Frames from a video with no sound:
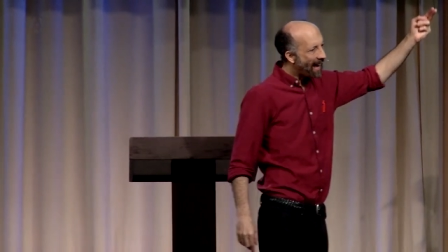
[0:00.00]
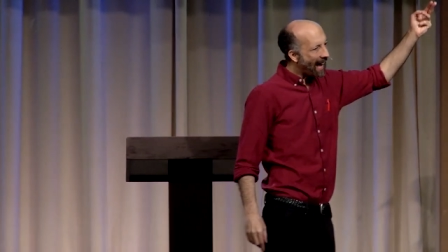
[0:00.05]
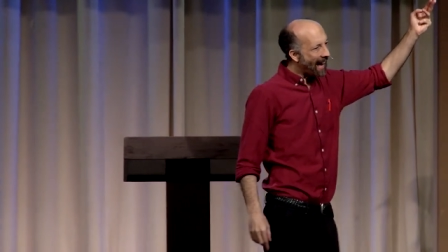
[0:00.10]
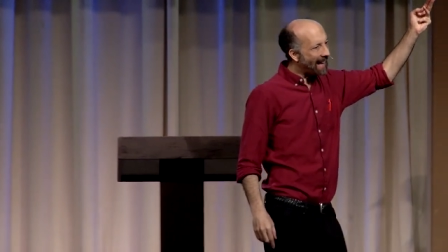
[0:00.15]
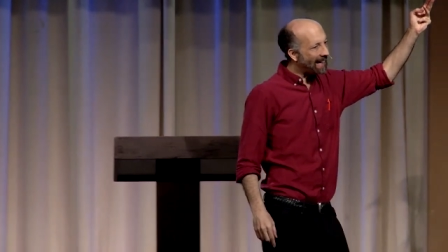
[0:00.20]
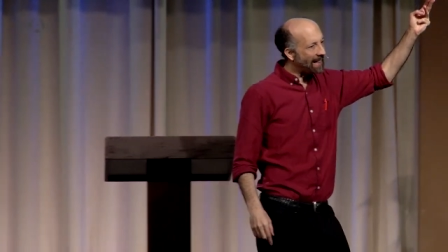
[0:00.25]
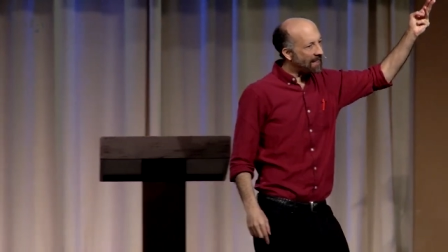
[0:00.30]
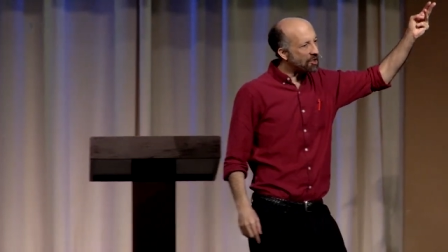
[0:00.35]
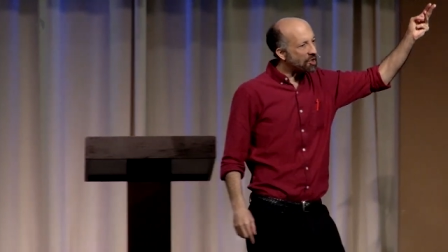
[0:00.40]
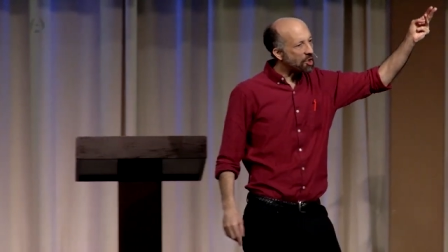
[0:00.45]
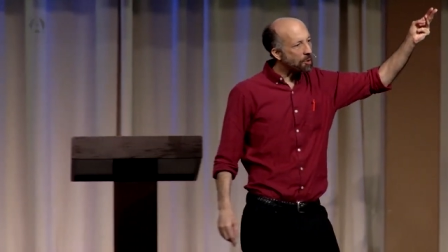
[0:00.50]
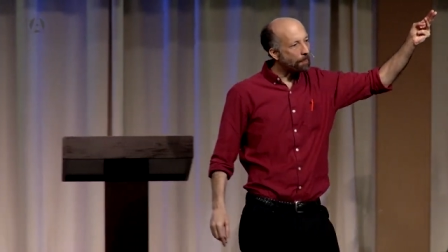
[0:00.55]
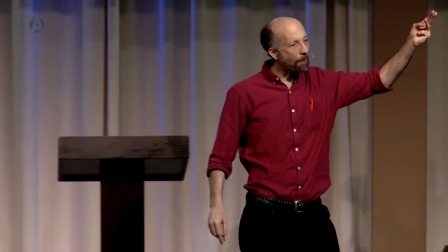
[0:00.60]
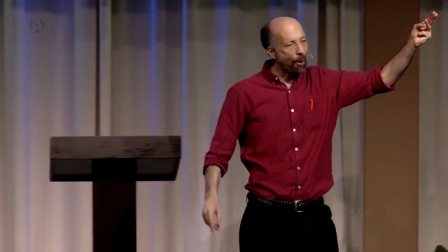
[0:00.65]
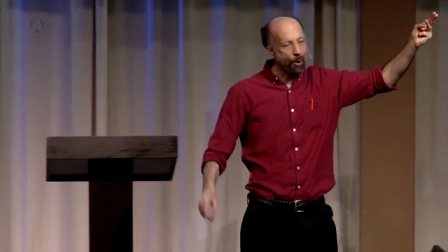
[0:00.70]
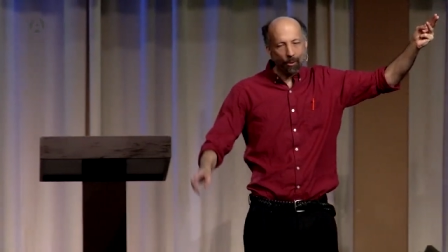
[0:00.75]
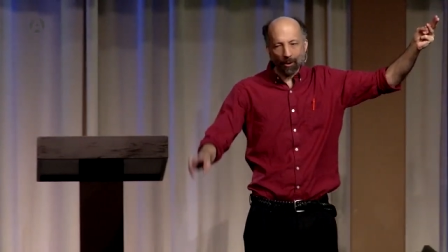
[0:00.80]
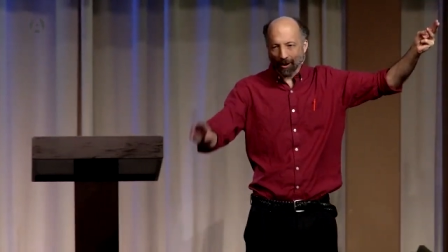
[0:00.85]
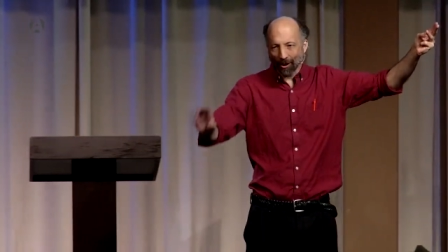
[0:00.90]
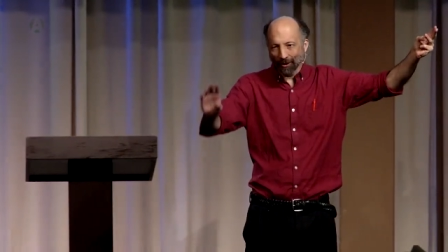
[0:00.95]
and He
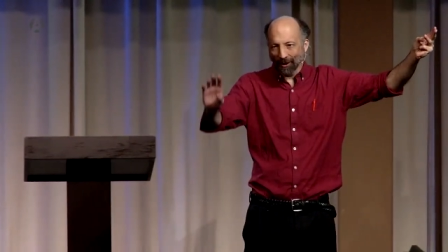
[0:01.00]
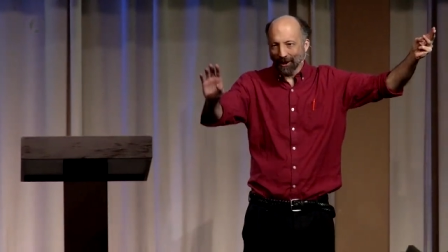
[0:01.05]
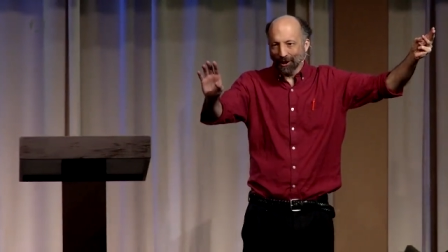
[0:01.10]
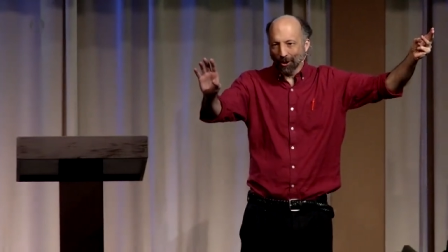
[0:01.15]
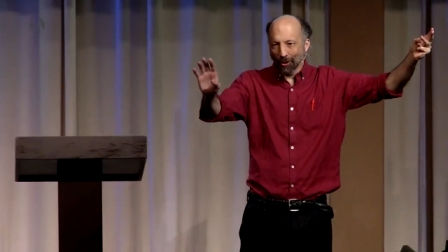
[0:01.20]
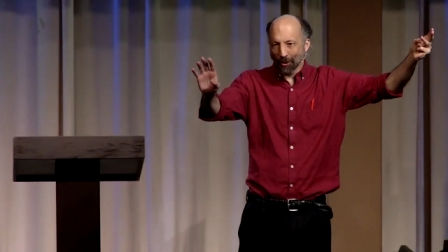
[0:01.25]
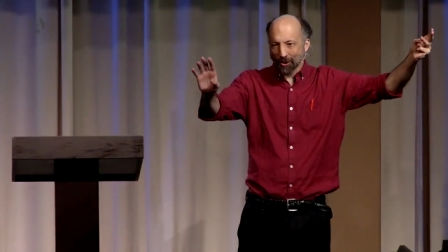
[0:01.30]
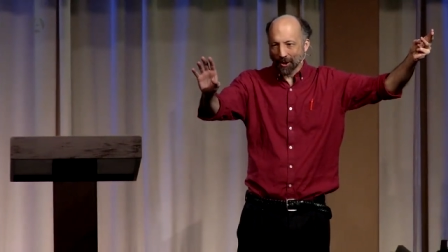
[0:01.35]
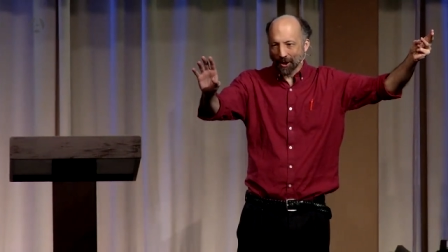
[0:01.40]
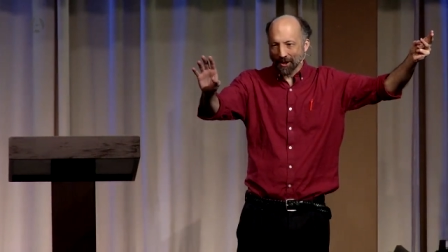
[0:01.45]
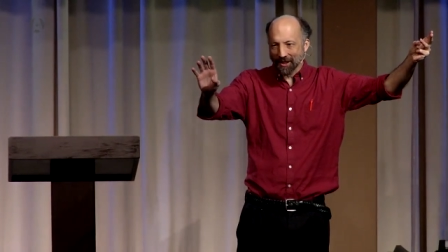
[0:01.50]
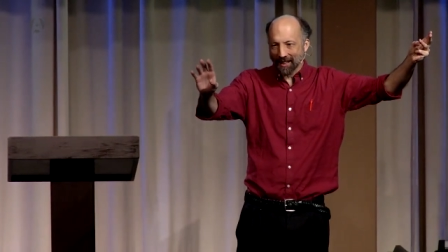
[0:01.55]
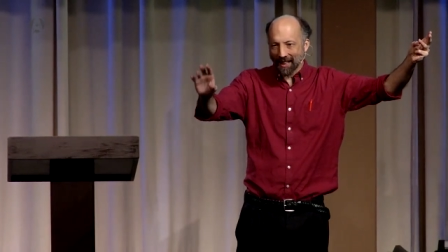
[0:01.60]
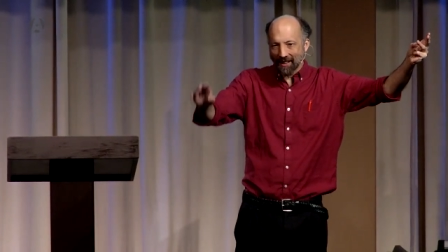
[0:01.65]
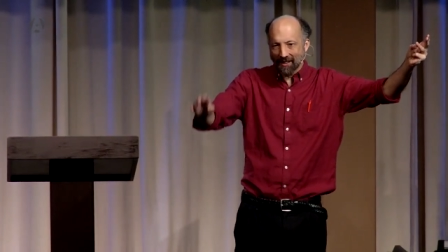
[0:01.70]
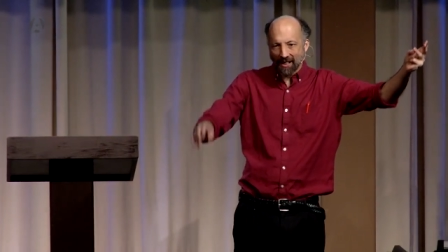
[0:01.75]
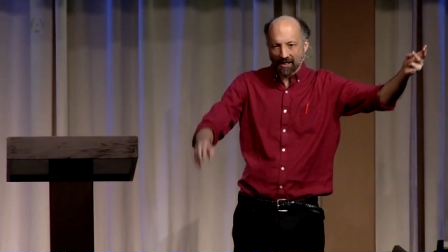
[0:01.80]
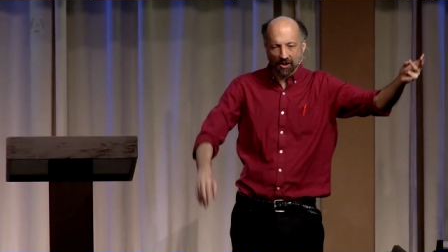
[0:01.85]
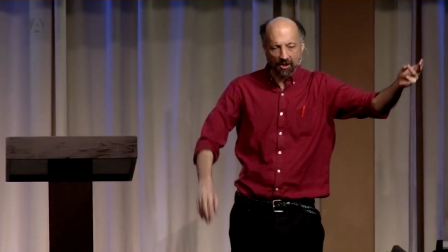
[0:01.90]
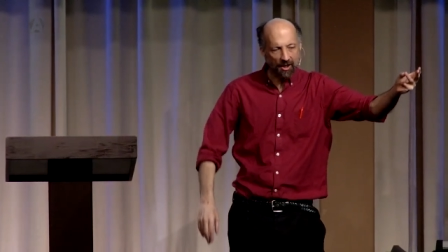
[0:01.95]
spoke, only Lewis could
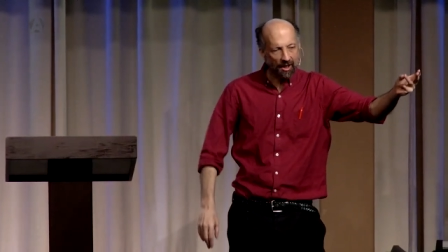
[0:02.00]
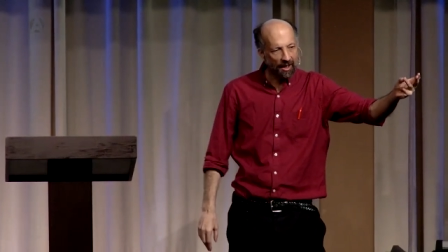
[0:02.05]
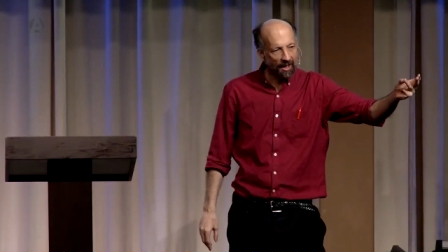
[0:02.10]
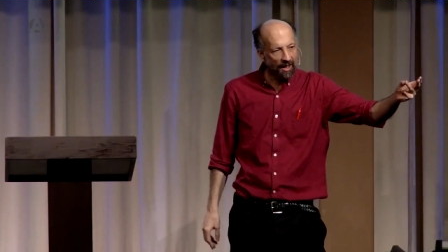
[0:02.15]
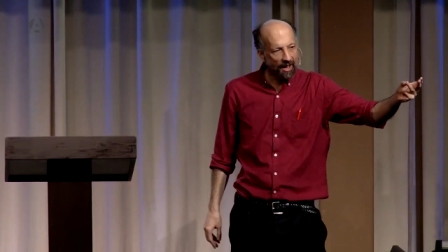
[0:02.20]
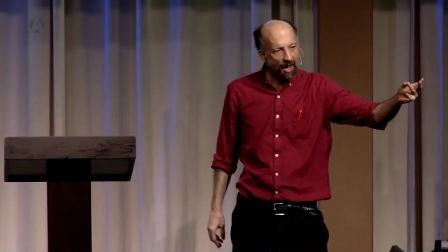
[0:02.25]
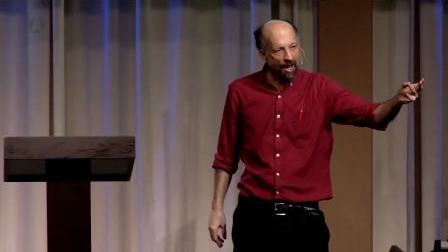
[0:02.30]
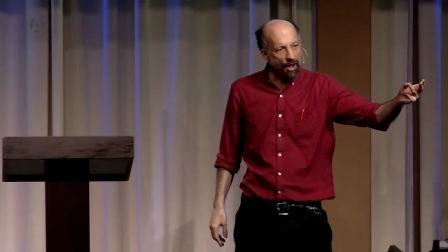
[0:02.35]
say this,